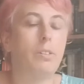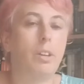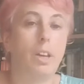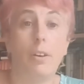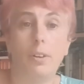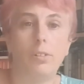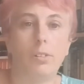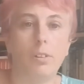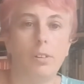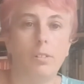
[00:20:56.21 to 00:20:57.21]
having
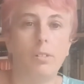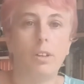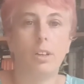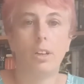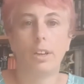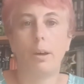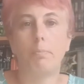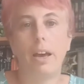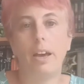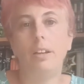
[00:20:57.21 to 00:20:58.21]
to
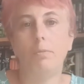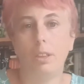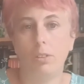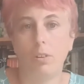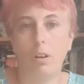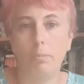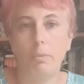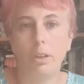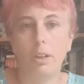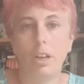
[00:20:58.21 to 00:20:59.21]
campaign with Tom,
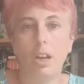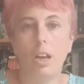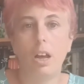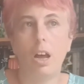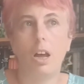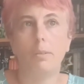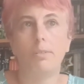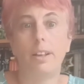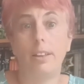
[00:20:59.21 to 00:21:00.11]
send a